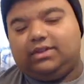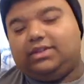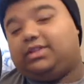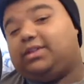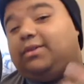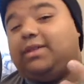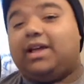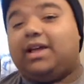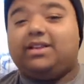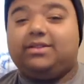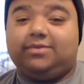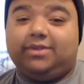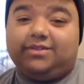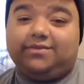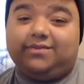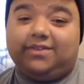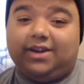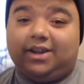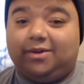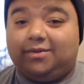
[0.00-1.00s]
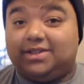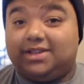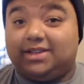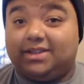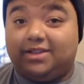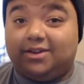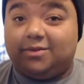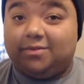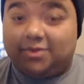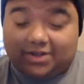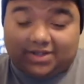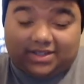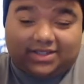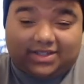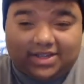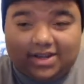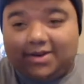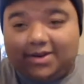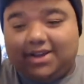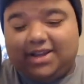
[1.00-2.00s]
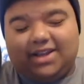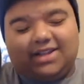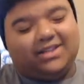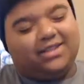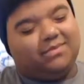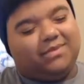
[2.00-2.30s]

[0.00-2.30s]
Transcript: last week's video was a little more serious,